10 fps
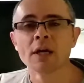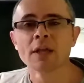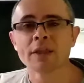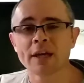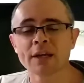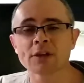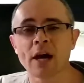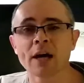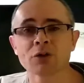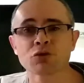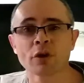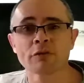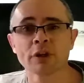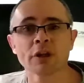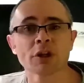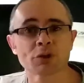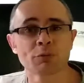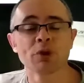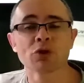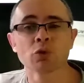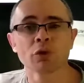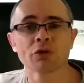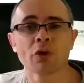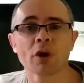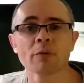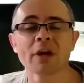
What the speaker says: That has a hard drive in it, it spins all the time,